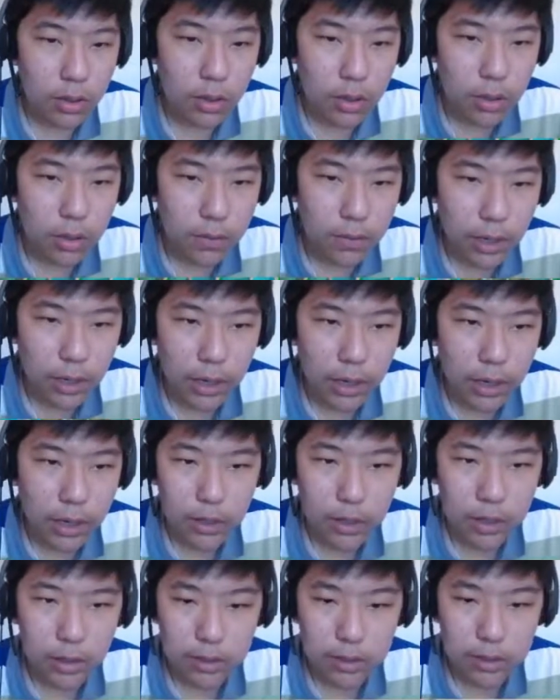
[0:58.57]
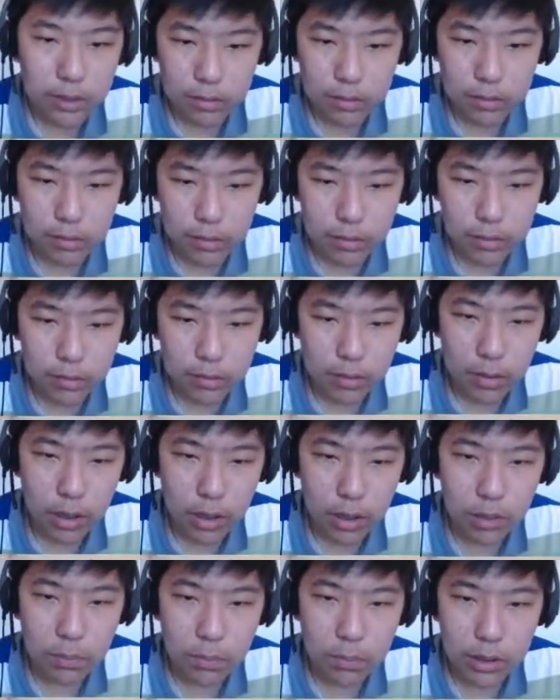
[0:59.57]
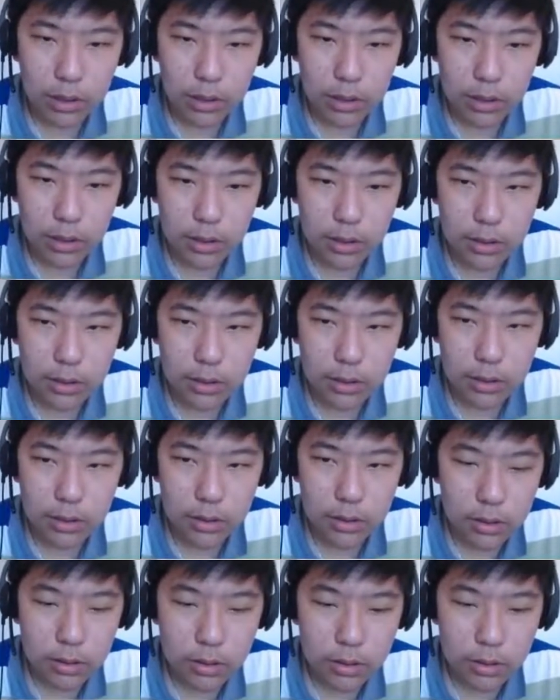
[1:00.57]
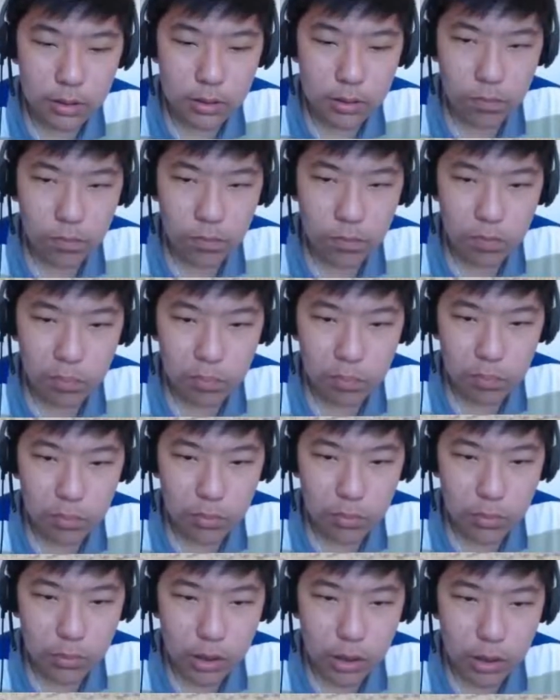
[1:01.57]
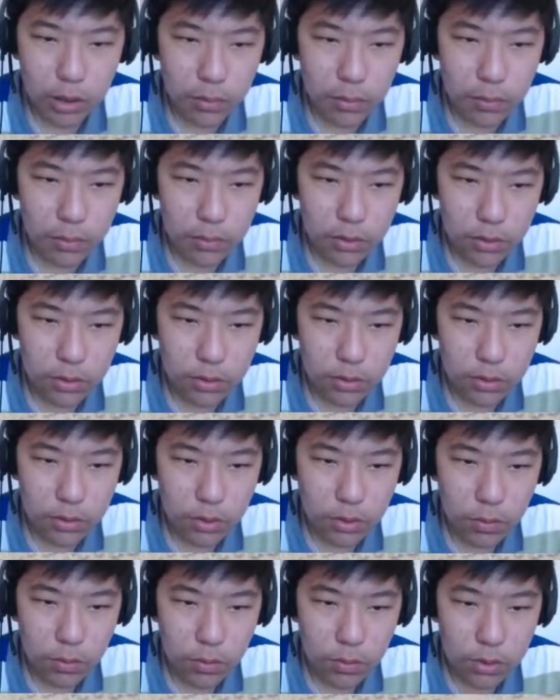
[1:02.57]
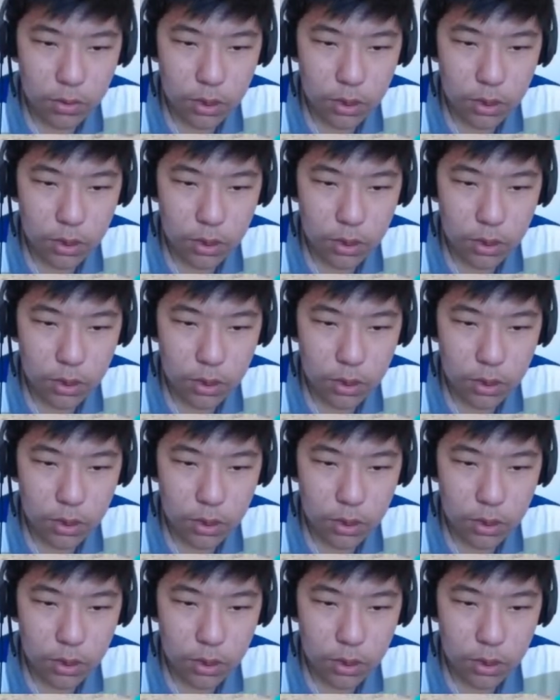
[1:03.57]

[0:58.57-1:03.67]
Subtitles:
fire, and police. Yeah, but it's just not wanting to